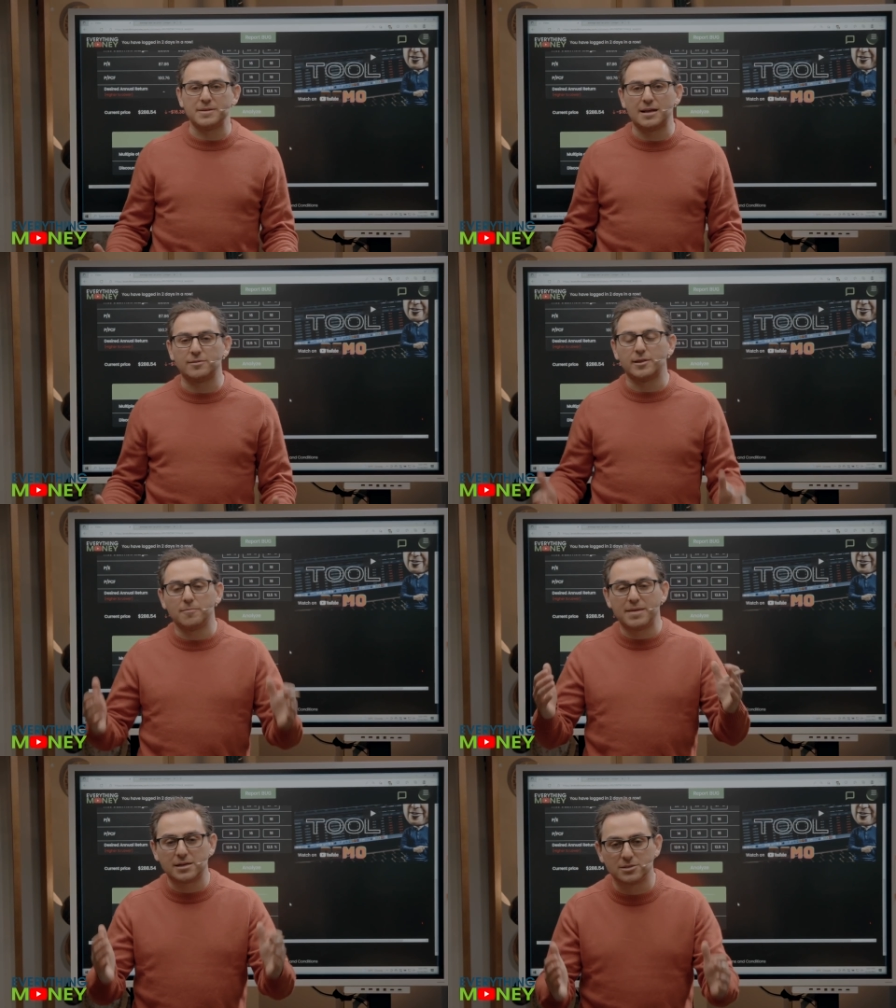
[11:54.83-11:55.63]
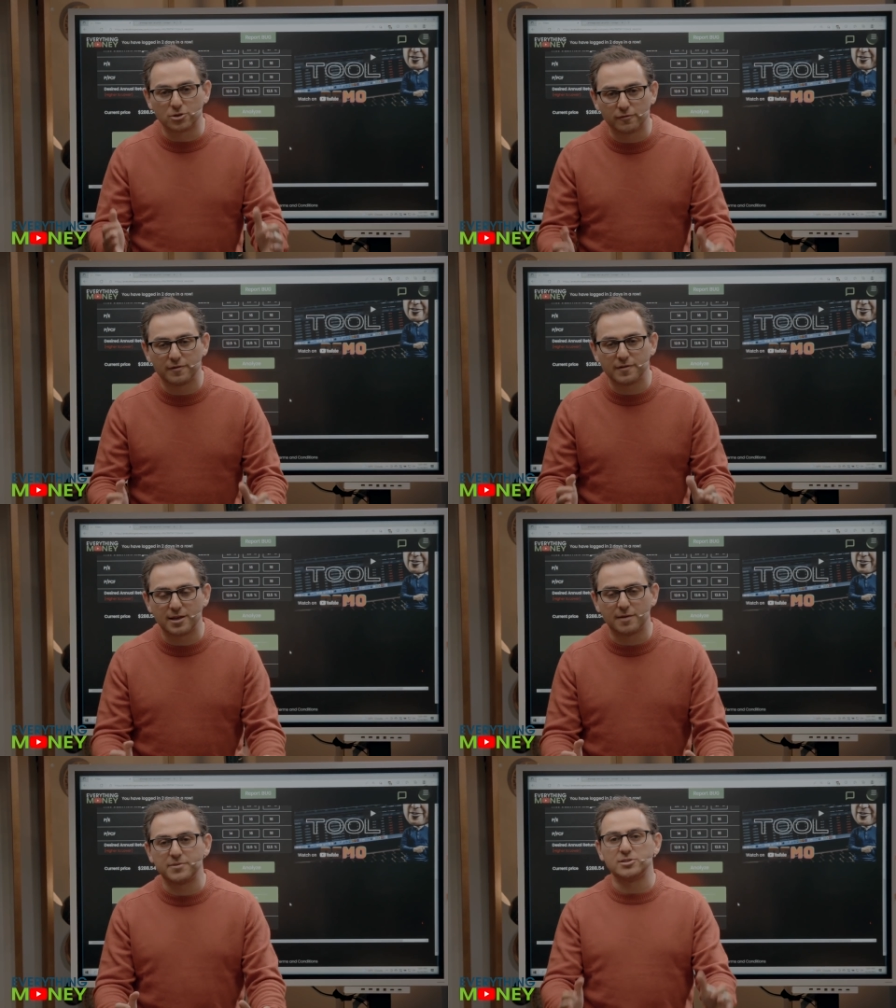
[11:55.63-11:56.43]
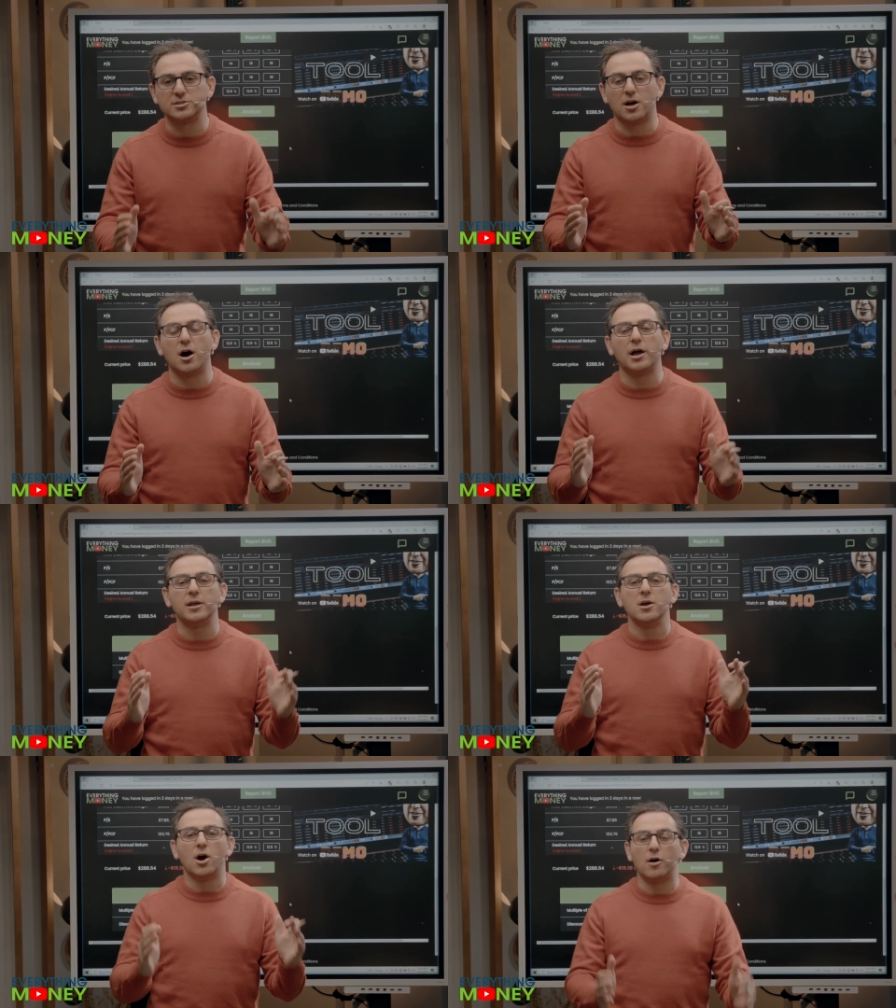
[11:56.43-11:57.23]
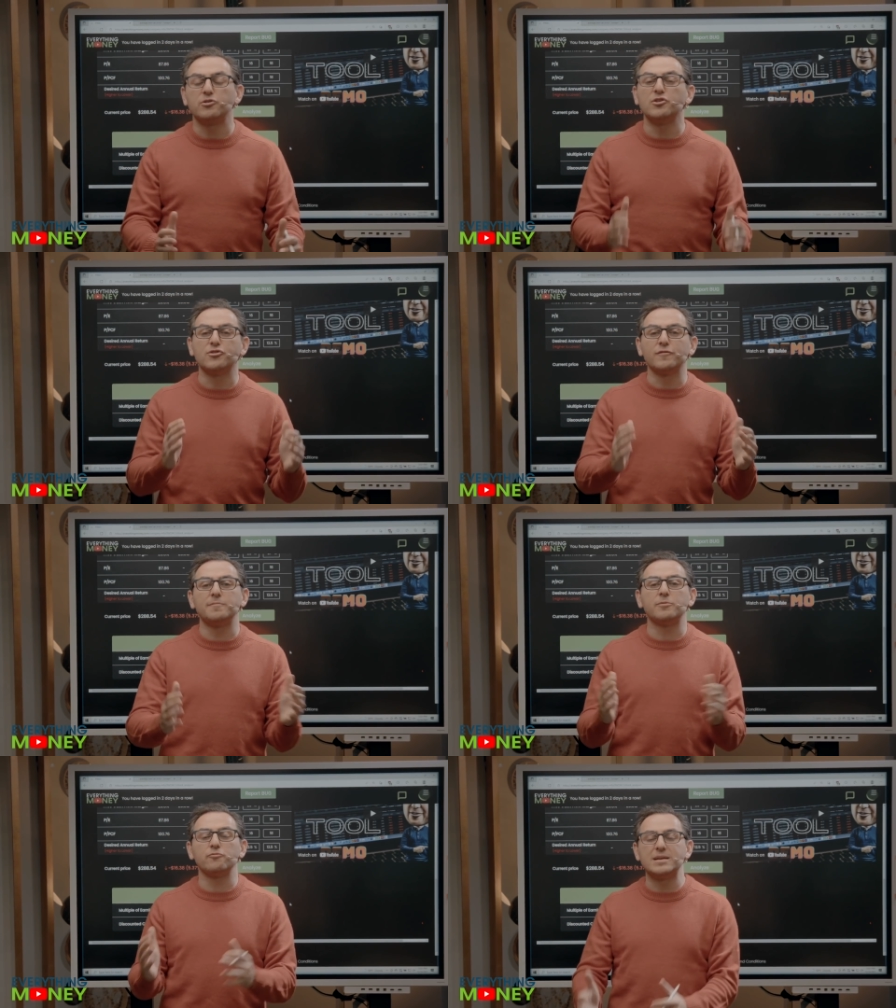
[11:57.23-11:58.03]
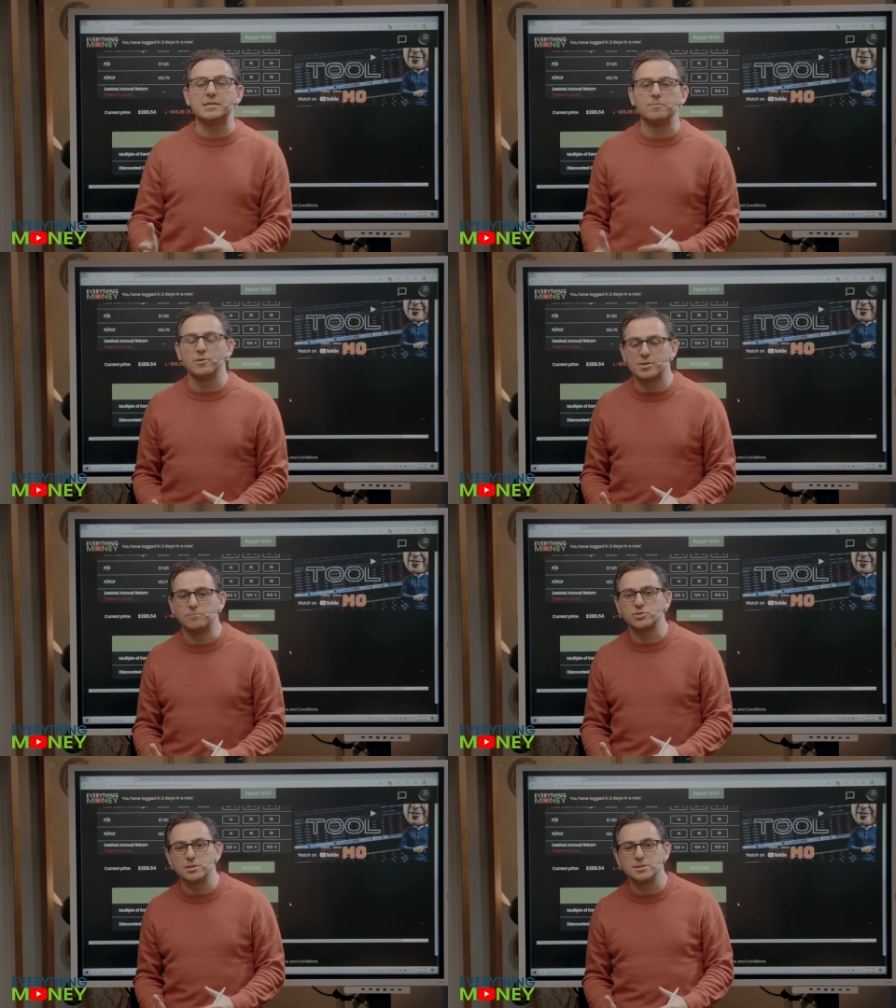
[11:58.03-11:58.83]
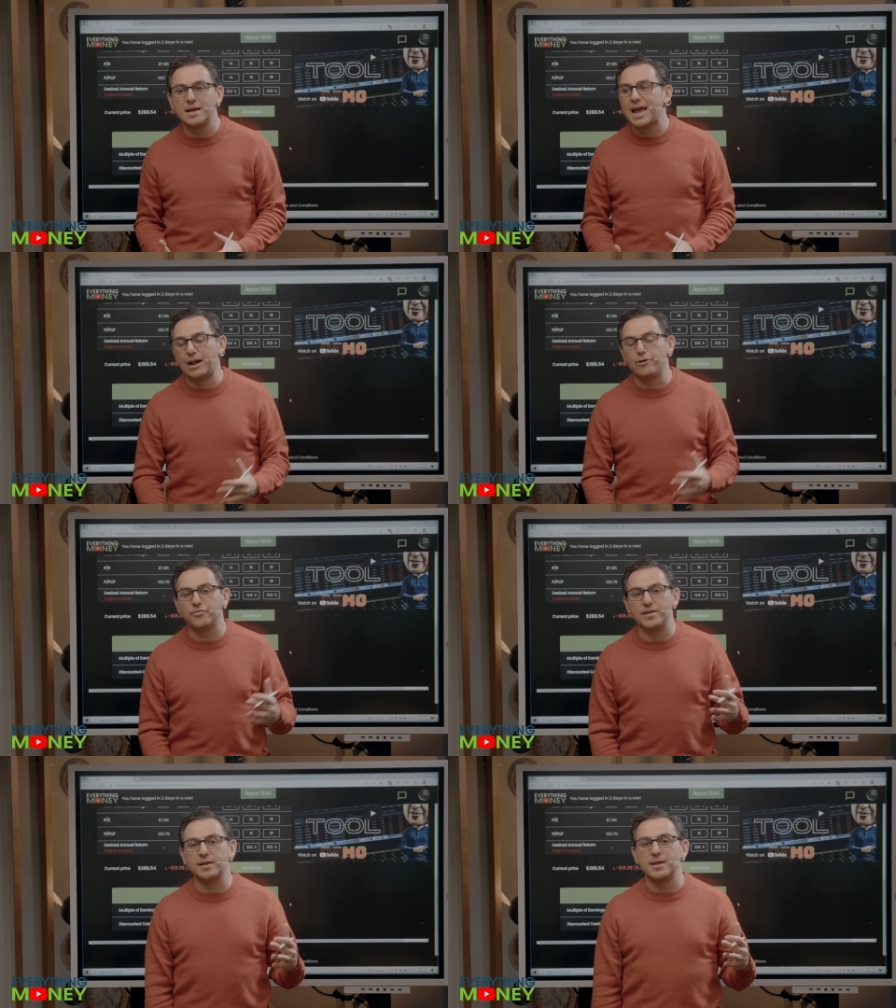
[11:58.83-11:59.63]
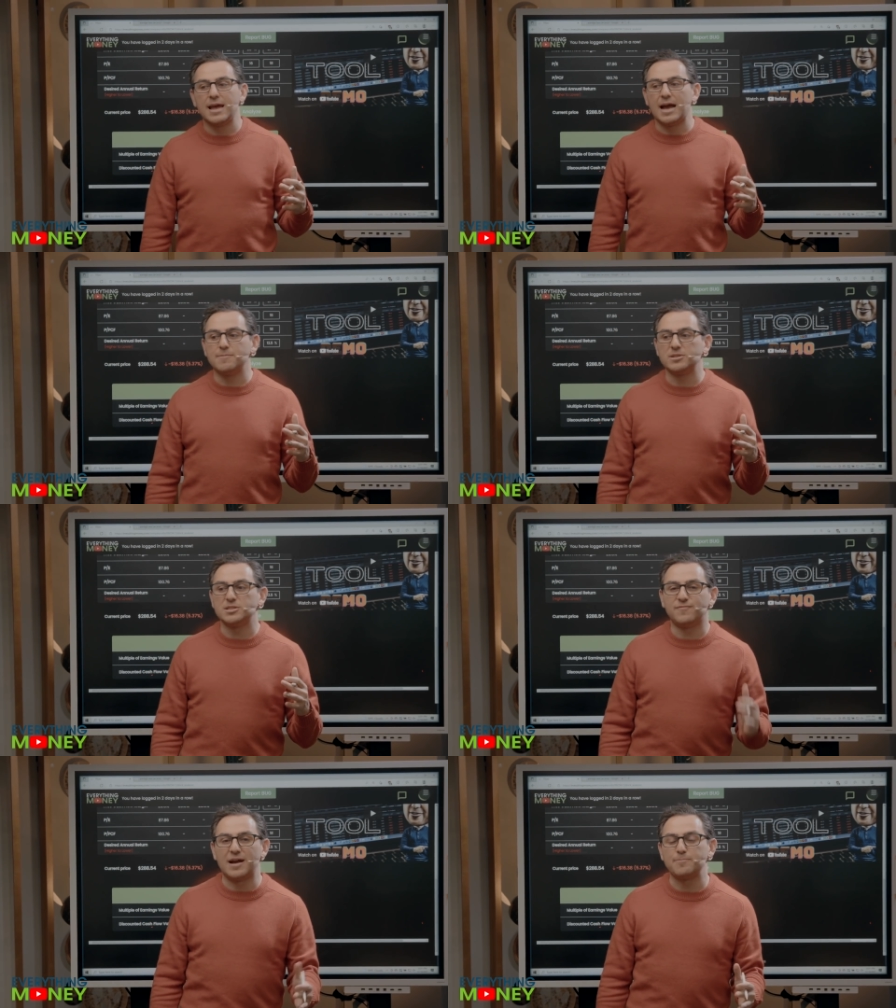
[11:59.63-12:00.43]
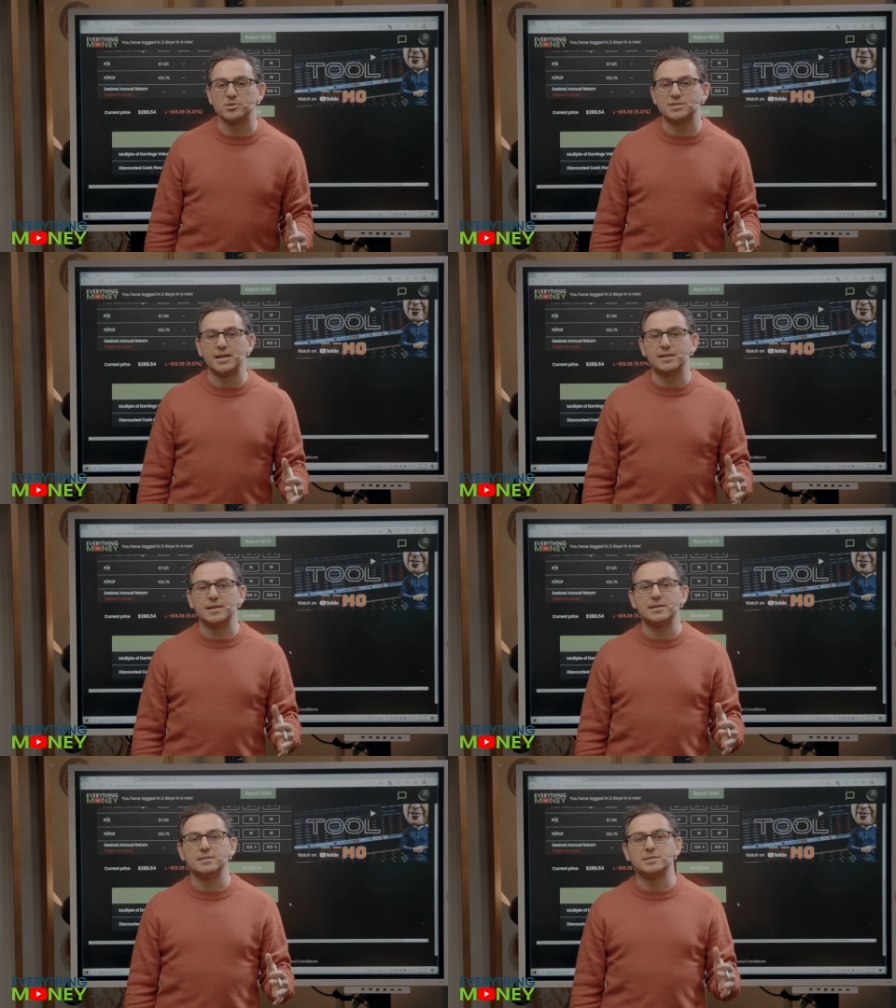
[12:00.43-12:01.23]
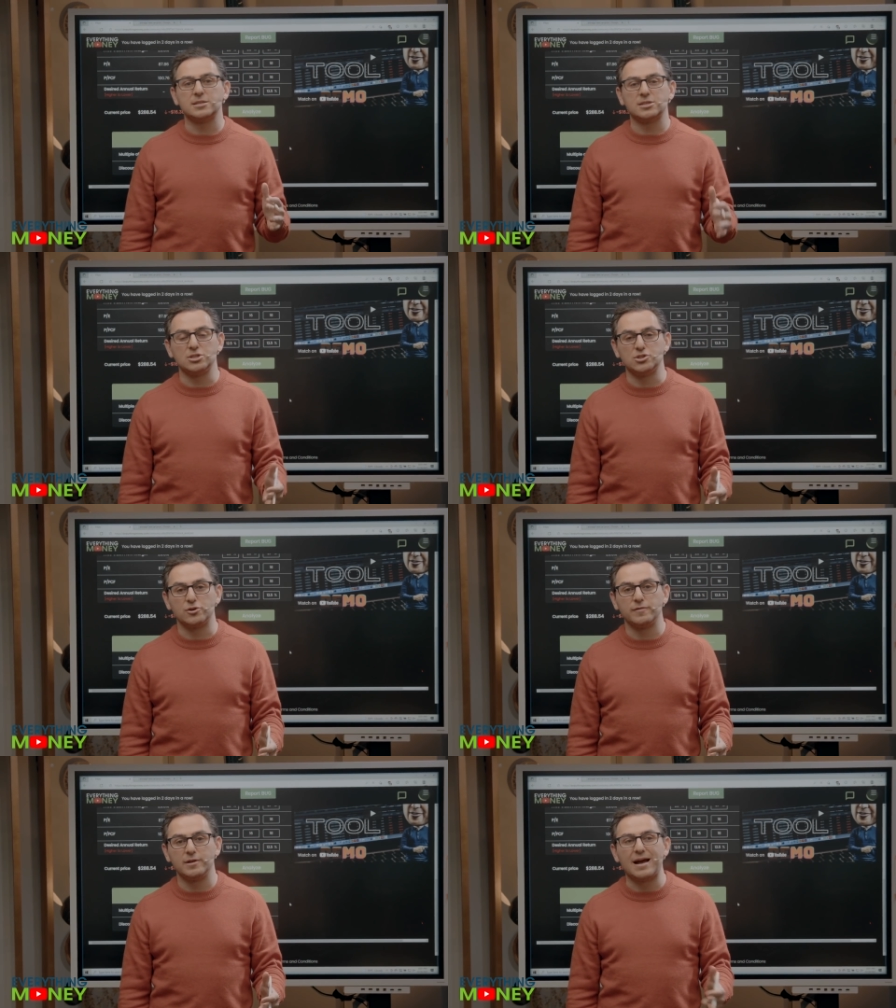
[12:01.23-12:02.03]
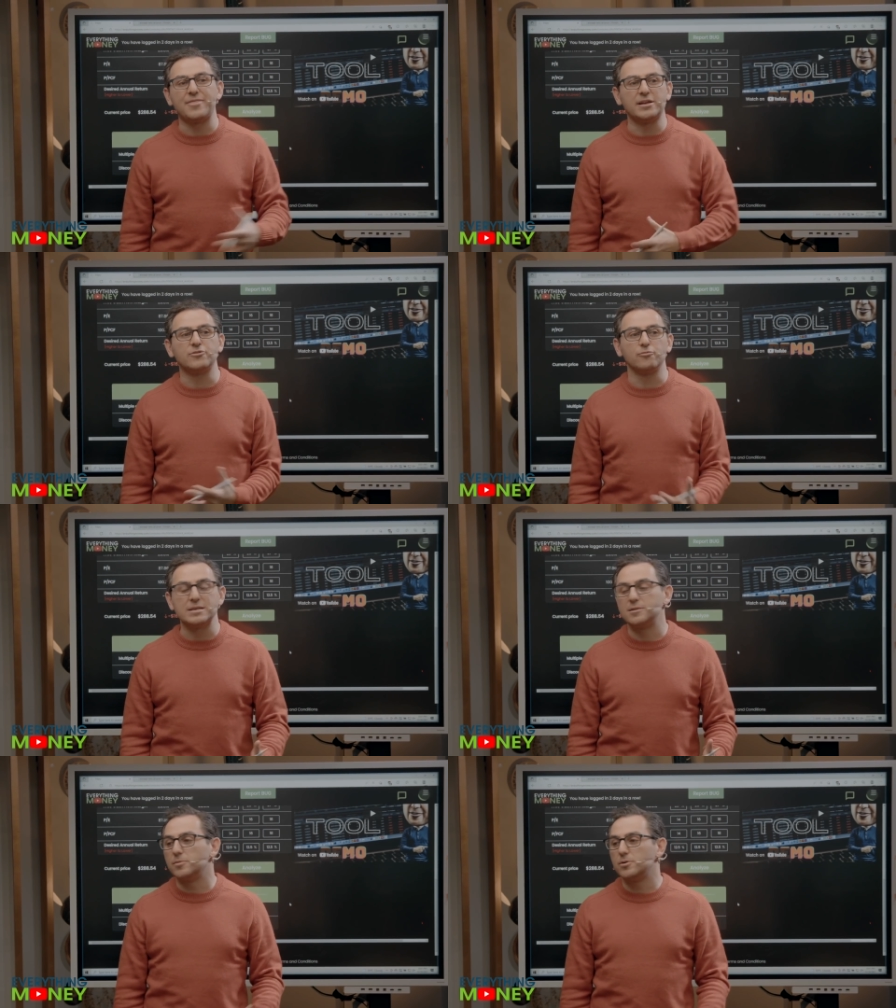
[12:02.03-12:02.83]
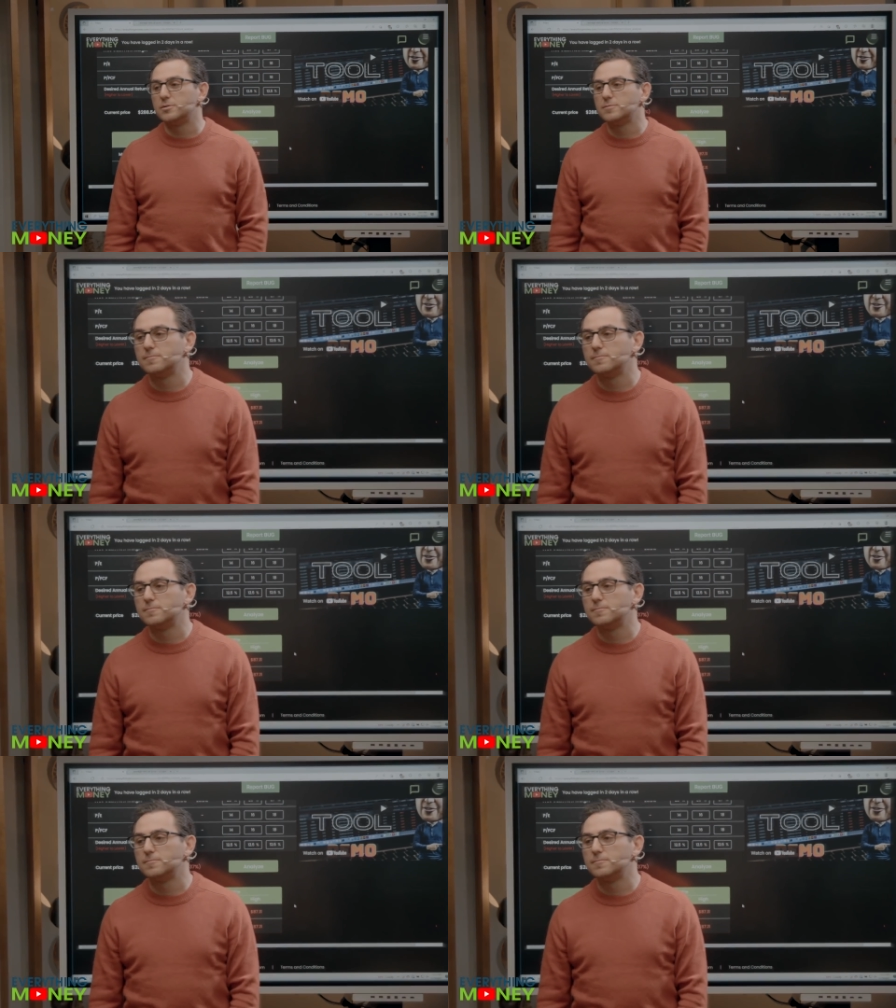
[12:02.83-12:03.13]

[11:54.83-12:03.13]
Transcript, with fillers: out there make conservative assumptions on uh, conservative but reasonable assumptions. And I don't think as much as 5% is conservative, I think it's reasonable.